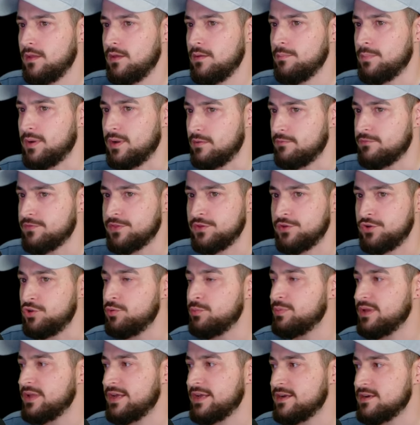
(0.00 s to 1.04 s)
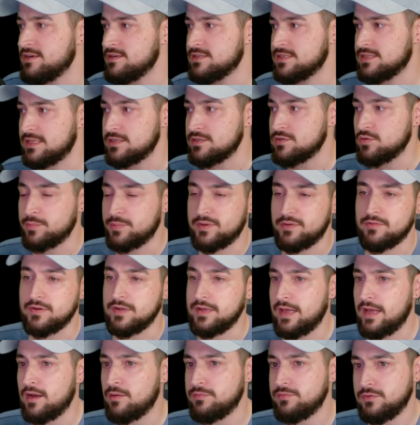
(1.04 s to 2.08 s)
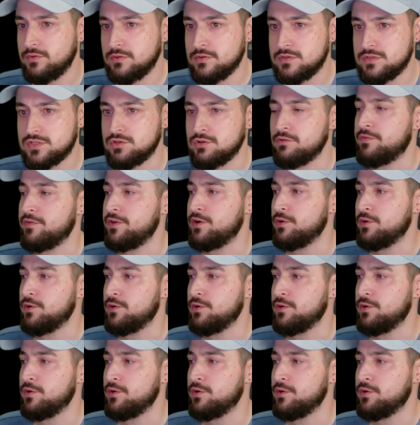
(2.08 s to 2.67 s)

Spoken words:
But for the new players, this will be really helpful, so if you don't